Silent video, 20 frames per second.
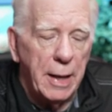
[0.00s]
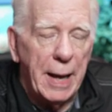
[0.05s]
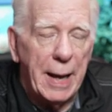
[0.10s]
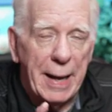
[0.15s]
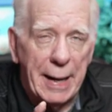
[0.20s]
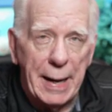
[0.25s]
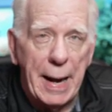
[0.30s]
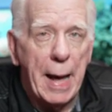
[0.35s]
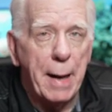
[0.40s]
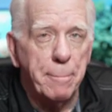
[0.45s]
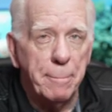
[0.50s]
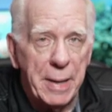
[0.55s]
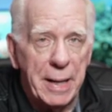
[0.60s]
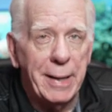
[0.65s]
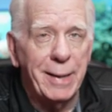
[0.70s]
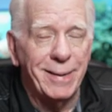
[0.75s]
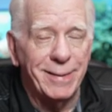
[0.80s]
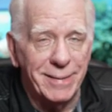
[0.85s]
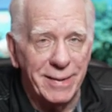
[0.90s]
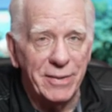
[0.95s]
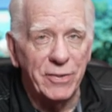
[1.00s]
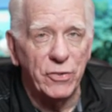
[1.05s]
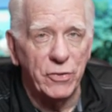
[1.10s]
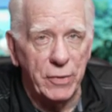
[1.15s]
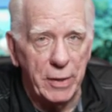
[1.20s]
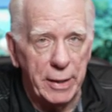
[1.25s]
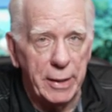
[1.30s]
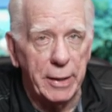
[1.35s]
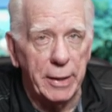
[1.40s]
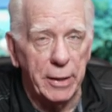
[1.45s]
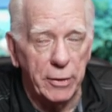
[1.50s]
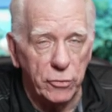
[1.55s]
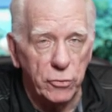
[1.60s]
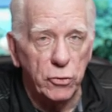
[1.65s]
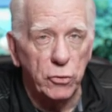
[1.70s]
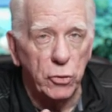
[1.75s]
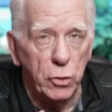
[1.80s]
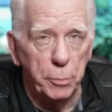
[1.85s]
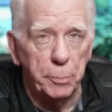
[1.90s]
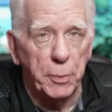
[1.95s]
And I mean, this thing is
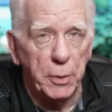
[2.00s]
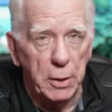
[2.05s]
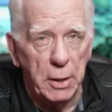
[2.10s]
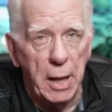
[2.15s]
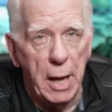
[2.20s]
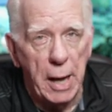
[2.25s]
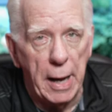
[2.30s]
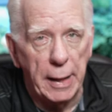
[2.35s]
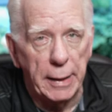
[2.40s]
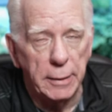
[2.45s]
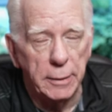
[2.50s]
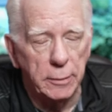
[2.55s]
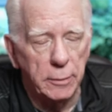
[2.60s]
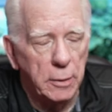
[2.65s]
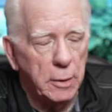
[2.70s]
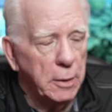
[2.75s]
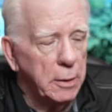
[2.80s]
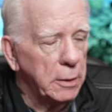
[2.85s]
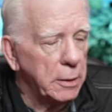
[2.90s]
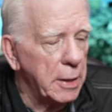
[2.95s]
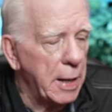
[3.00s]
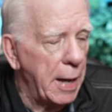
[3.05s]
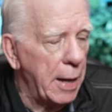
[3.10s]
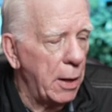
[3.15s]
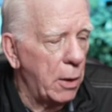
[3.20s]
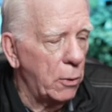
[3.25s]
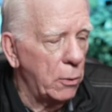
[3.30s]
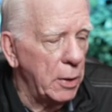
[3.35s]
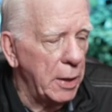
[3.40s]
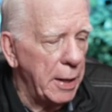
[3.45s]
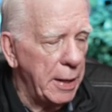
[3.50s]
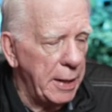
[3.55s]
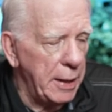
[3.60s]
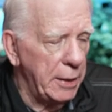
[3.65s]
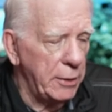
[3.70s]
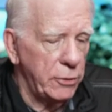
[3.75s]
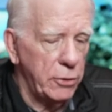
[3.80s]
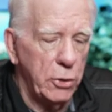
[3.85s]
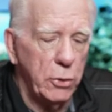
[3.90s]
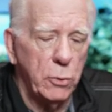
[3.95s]
super light. Now
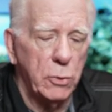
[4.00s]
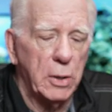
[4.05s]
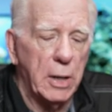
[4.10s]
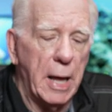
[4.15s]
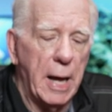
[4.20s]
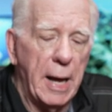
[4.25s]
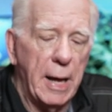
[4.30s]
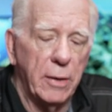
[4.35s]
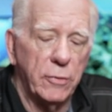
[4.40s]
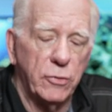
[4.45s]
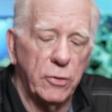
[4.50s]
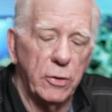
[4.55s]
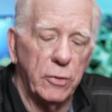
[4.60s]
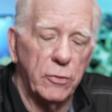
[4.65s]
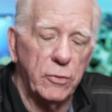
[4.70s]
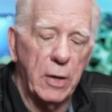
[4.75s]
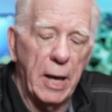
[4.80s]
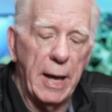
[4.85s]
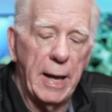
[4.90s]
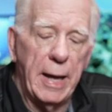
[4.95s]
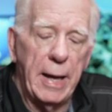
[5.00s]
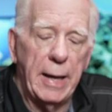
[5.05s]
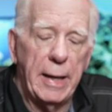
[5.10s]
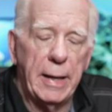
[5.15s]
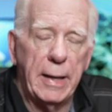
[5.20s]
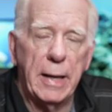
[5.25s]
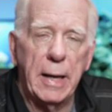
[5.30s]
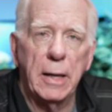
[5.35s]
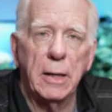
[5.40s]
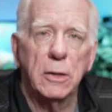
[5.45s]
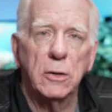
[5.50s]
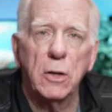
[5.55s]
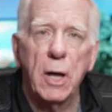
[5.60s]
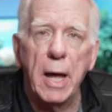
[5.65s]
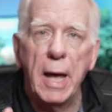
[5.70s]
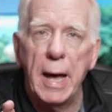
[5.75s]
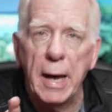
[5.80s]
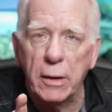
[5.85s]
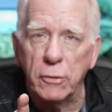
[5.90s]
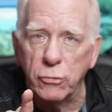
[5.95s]
it utilizes a
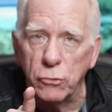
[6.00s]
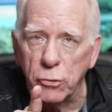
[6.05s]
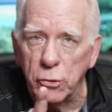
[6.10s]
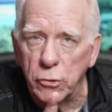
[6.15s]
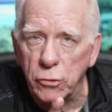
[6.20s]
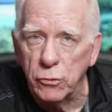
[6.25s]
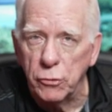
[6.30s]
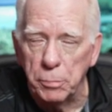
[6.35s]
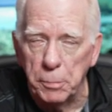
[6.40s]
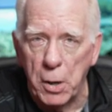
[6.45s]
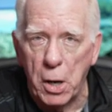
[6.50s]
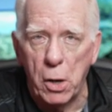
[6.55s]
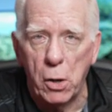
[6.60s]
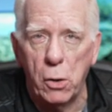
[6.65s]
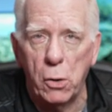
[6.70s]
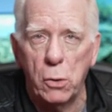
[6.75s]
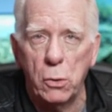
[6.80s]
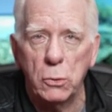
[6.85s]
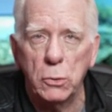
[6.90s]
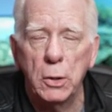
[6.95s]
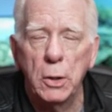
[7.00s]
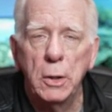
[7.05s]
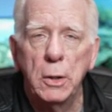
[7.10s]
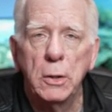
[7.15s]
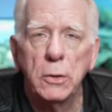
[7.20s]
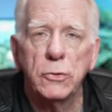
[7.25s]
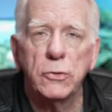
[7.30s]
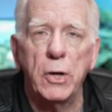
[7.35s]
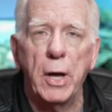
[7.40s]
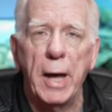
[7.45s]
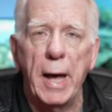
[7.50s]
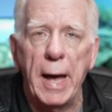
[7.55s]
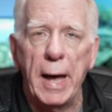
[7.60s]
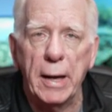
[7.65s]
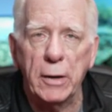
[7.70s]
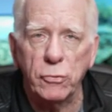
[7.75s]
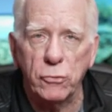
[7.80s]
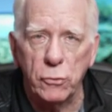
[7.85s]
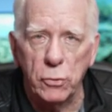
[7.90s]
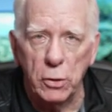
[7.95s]
extra small to
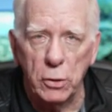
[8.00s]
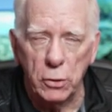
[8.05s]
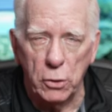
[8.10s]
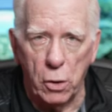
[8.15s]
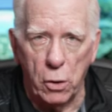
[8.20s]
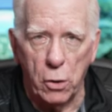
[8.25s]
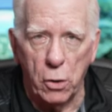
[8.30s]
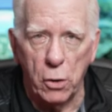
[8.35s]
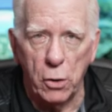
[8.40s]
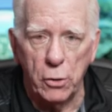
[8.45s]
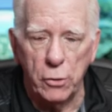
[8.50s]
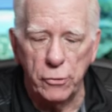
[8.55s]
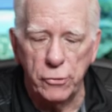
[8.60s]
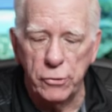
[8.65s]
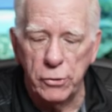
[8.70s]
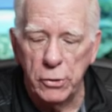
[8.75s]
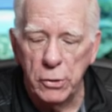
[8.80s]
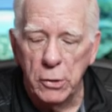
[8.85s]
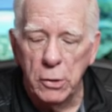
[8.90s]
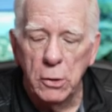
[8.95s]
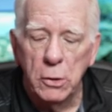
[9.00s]
extra large,